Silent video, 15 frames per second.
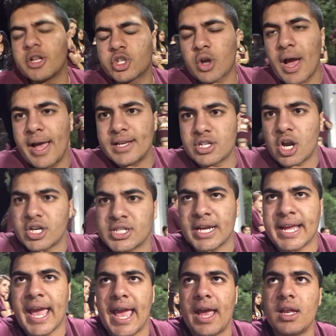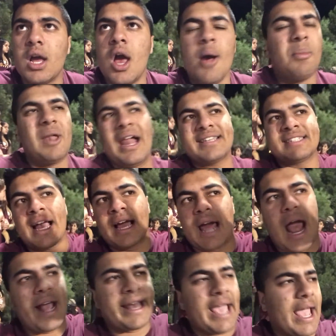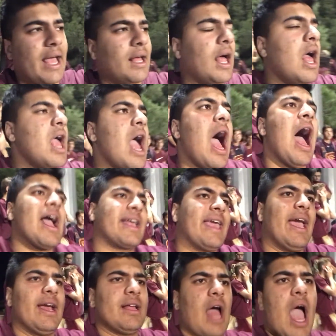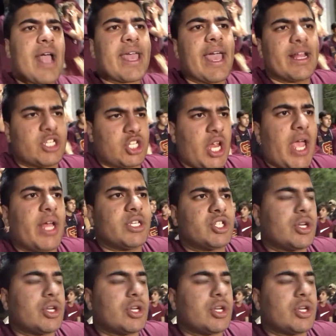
gonna try as hard as I can, but that's not, I can't, I can't, I can't change